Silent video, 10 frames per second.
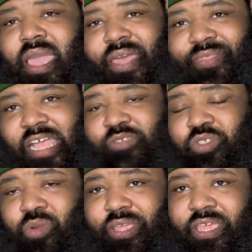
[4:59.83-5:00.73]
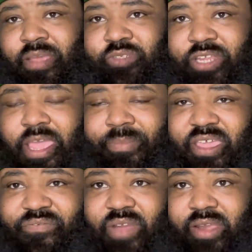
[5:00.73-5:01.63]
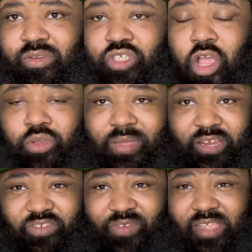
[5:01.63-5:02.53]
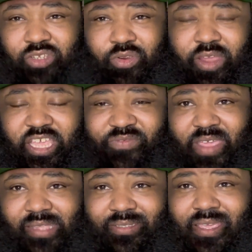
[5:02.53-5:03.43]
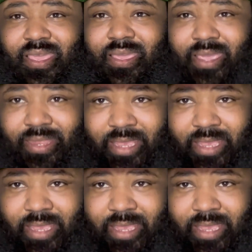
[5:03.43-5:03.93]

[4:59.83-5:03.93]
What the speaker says: And that's what's going to get him to the NBA Finals. All you Lakers fans, all you Nuggets fans, get in the